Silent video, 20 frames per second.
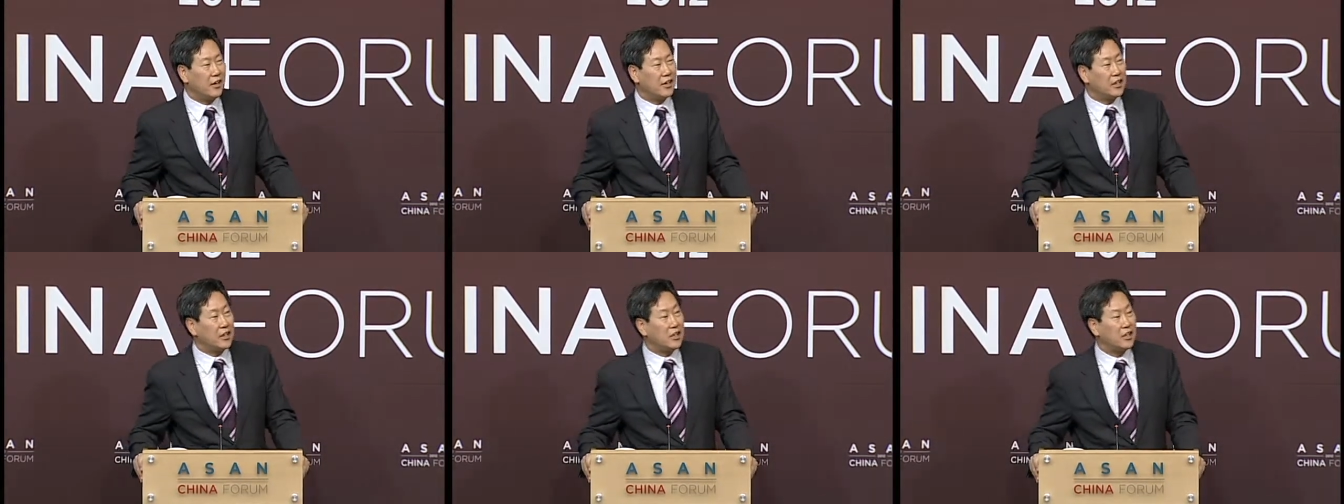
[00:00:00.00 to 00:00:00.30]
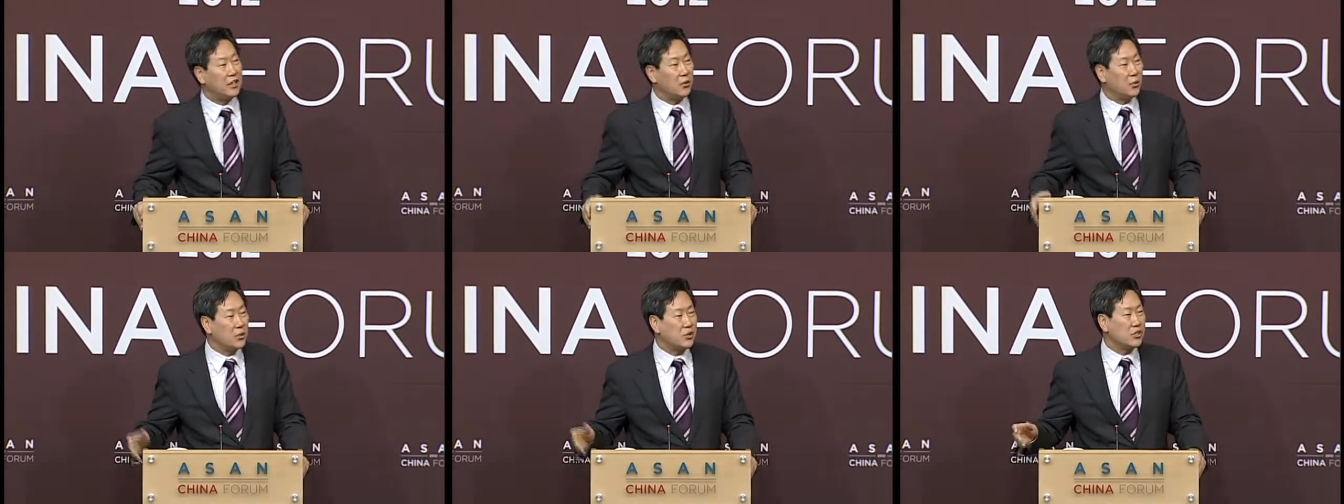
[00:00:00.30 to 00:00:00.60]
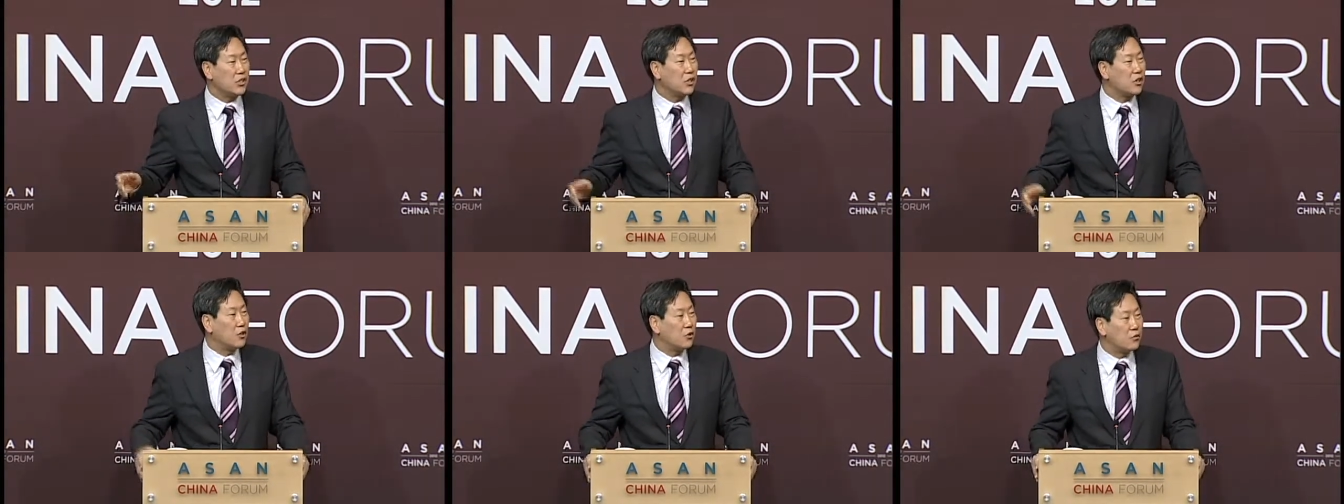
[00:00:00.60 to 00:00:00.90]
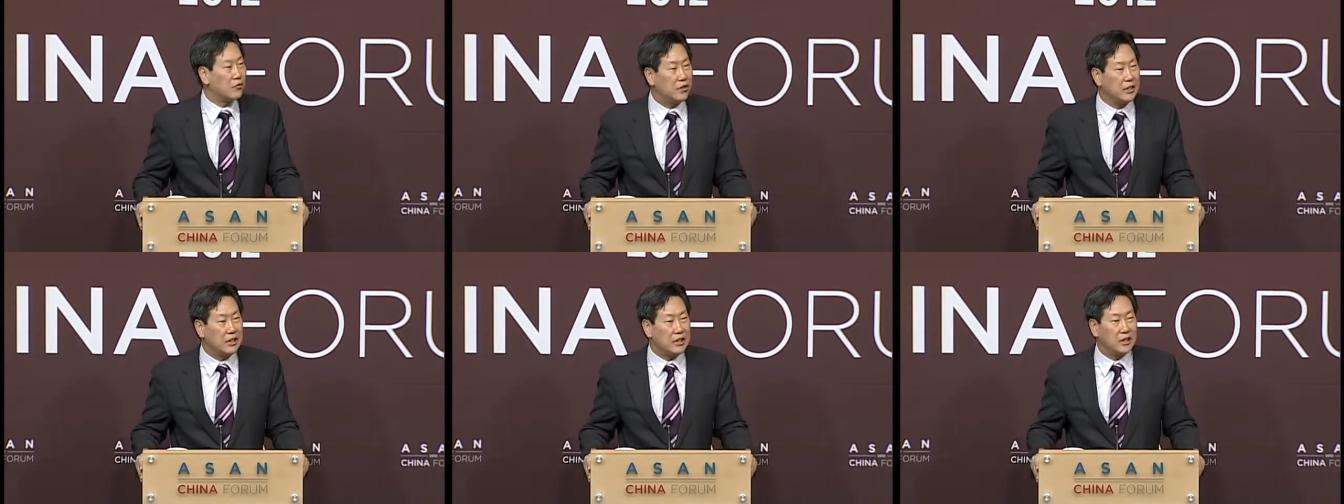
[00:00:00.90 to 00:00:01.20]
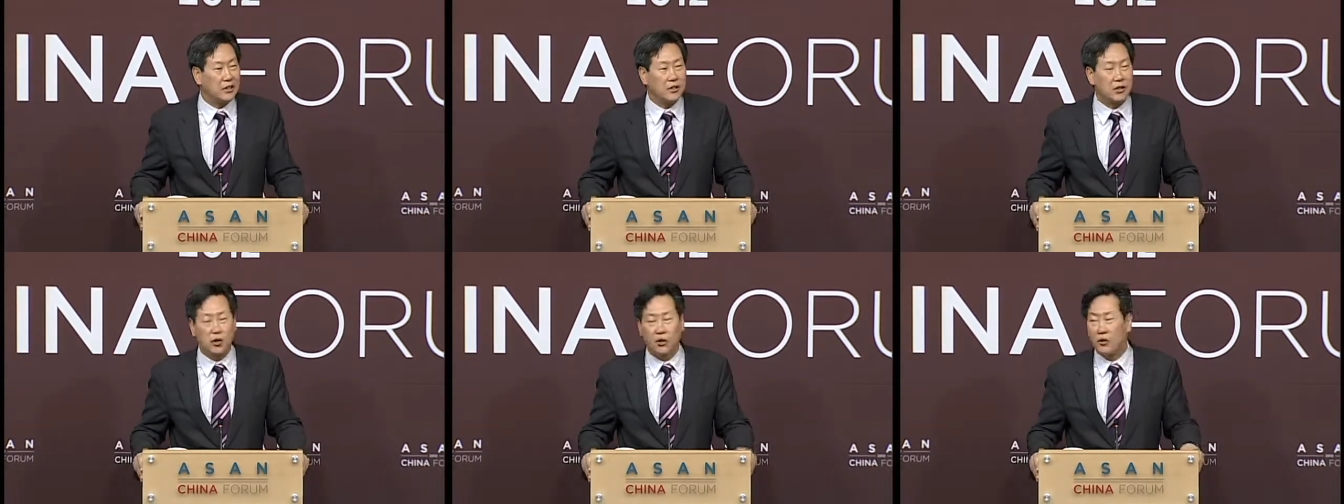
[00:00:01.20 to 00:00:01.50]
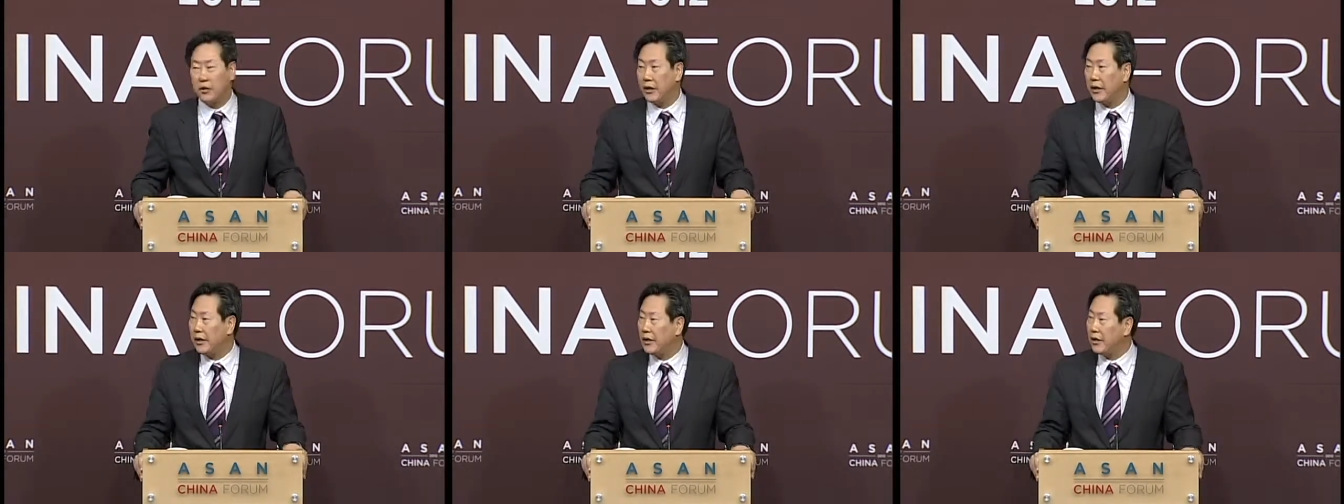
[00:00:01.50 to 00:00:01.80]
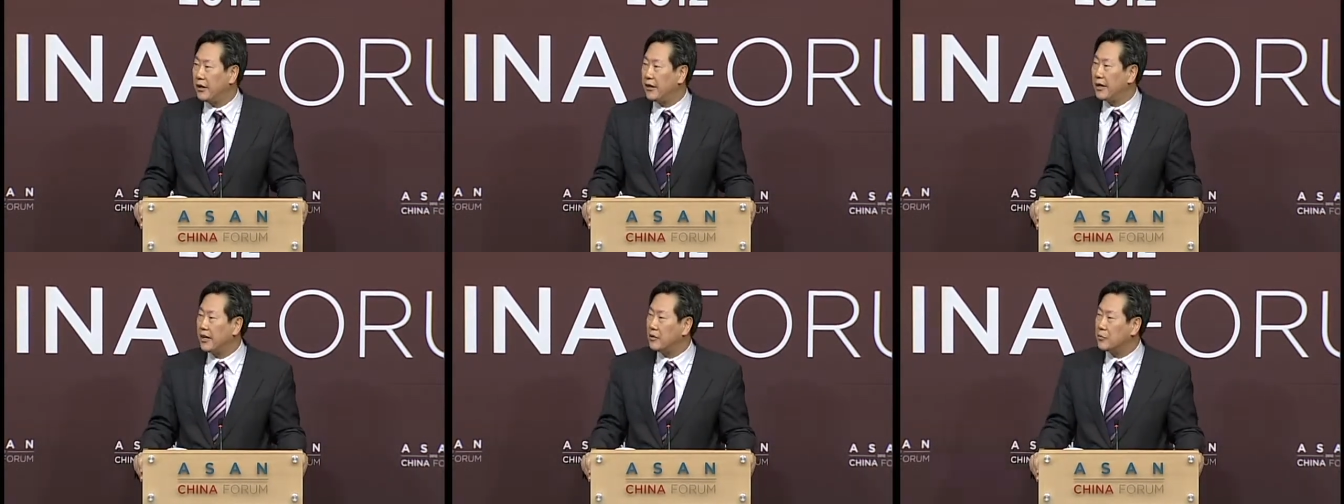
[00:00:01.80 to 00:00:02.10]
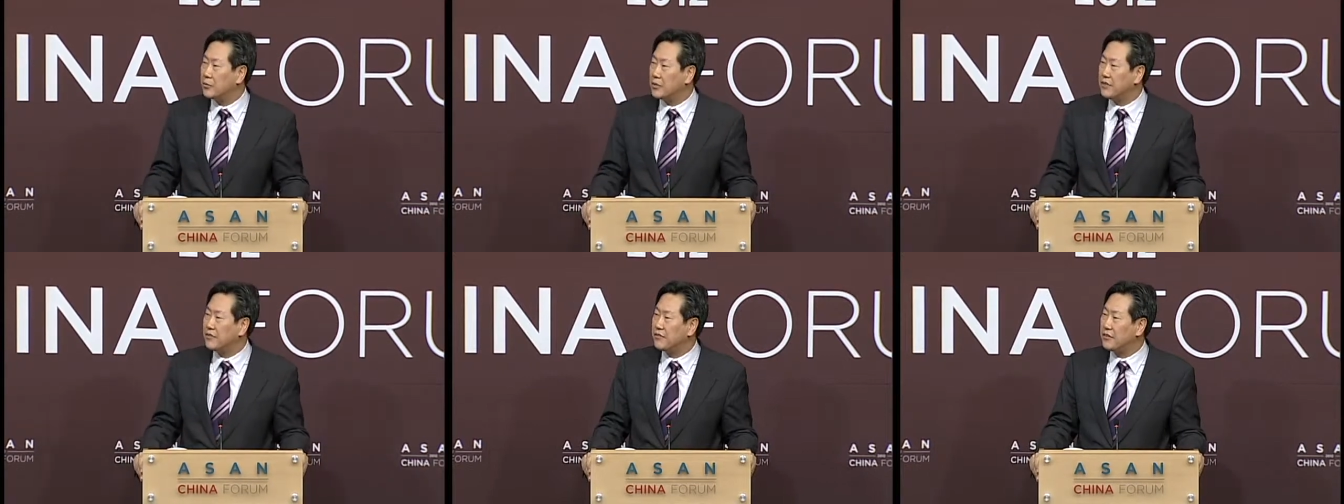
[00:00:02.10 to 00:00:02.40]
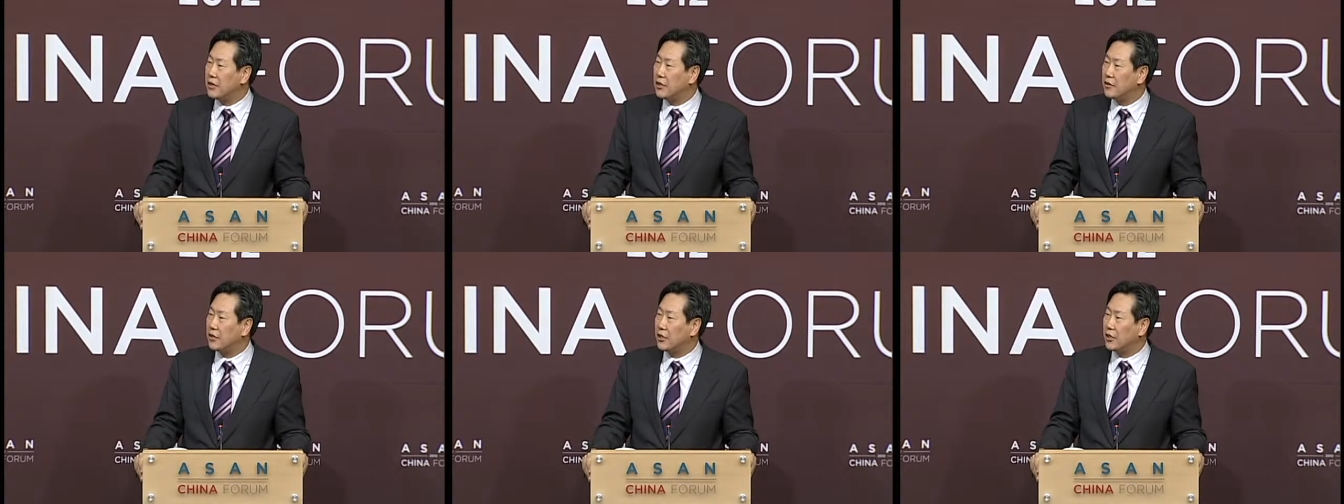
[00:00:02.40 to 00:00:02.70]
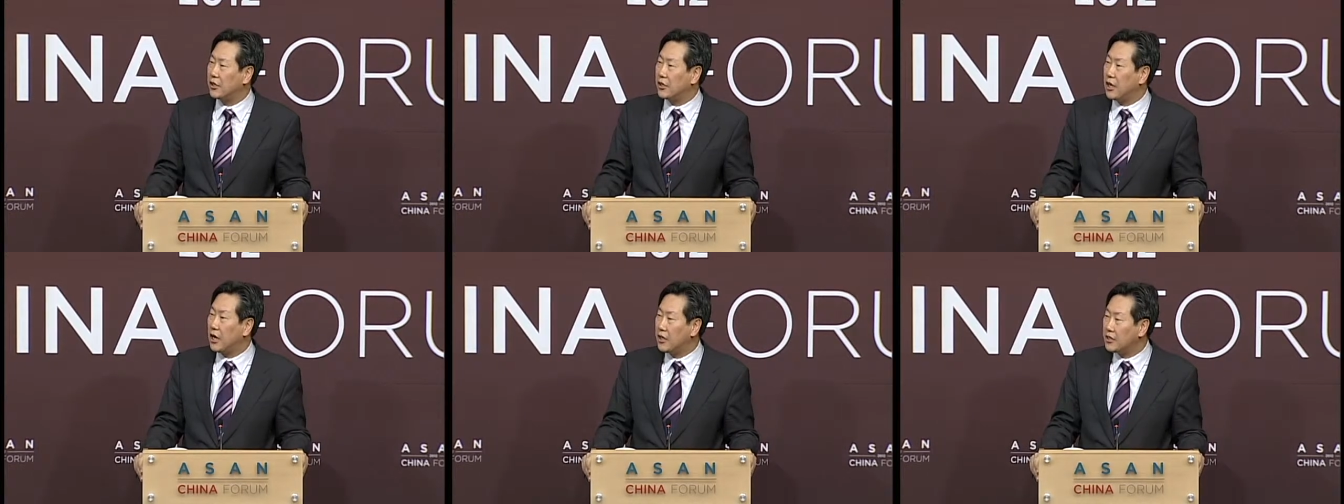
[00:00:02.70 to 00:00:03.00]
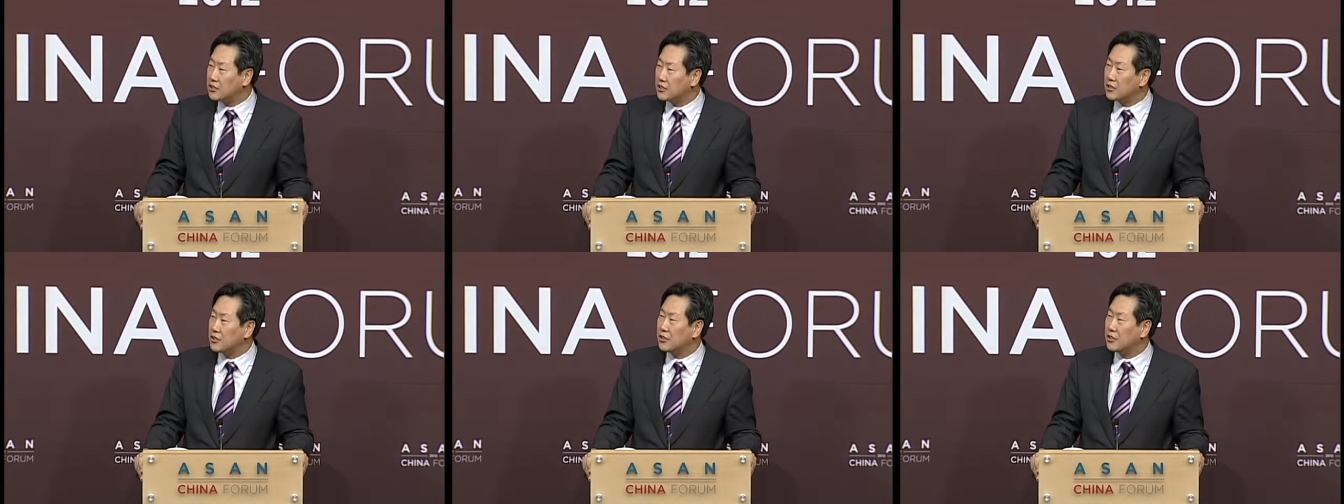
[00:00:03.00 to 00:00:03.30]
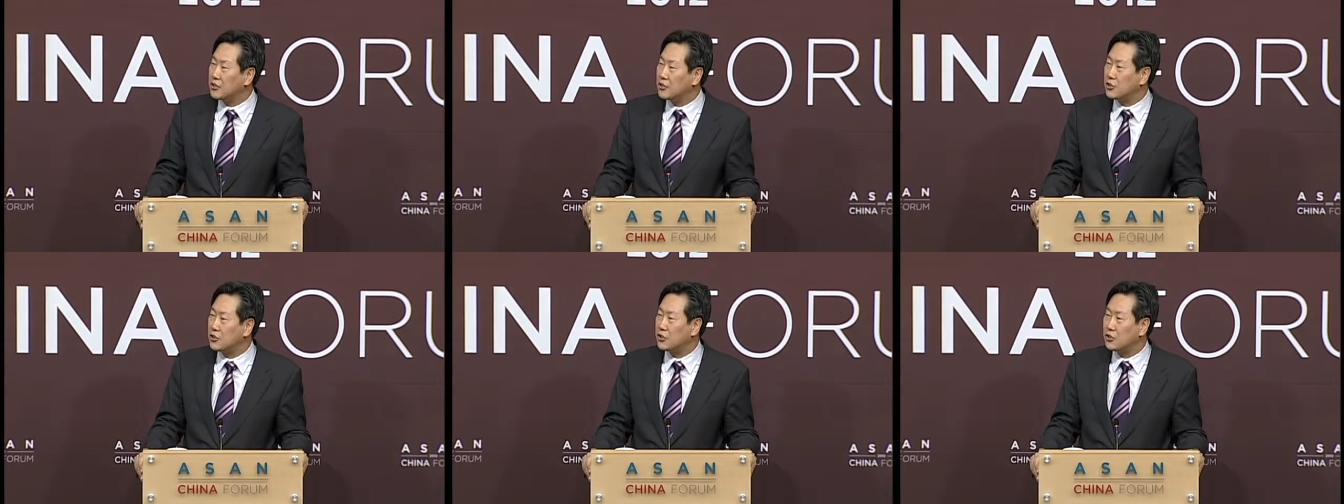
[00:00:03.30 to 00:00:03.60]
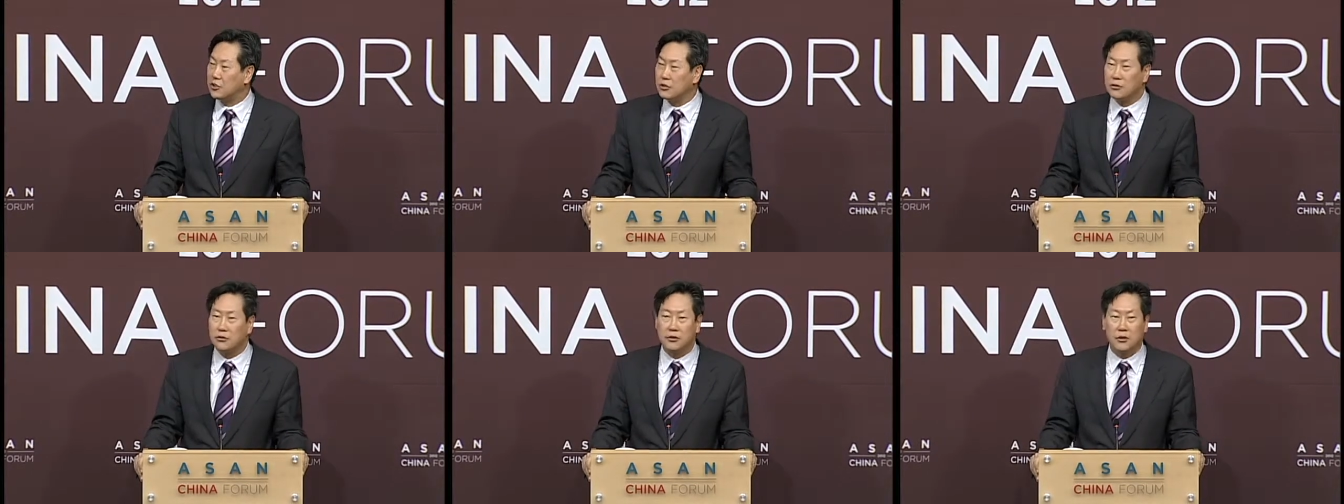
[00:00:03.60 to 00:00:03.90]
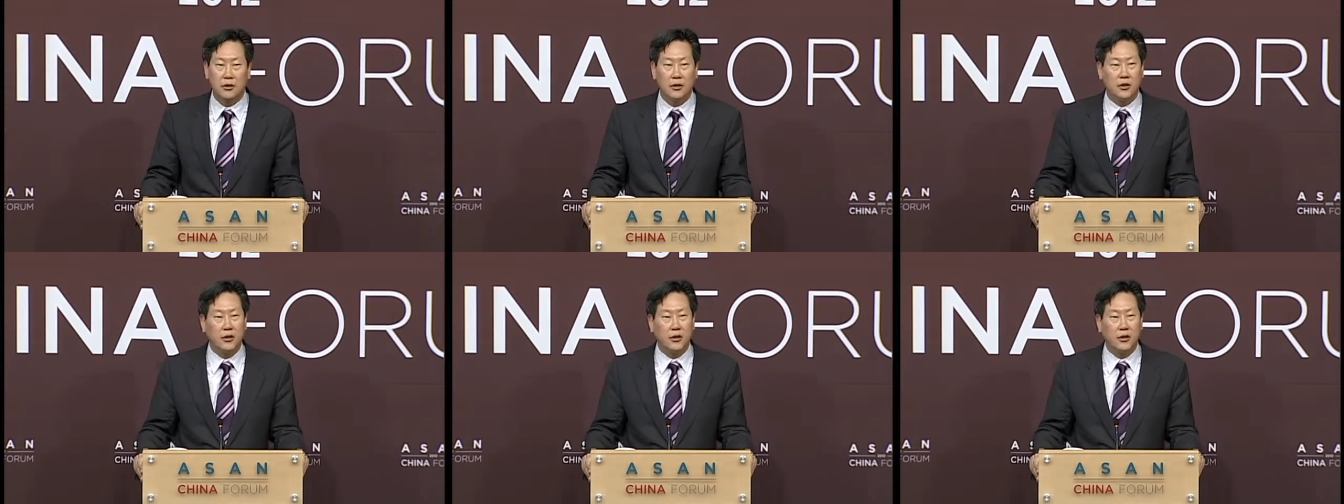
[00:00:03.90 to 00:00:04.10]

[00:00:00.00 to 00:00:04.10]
He helped in founding the Hudson Institute.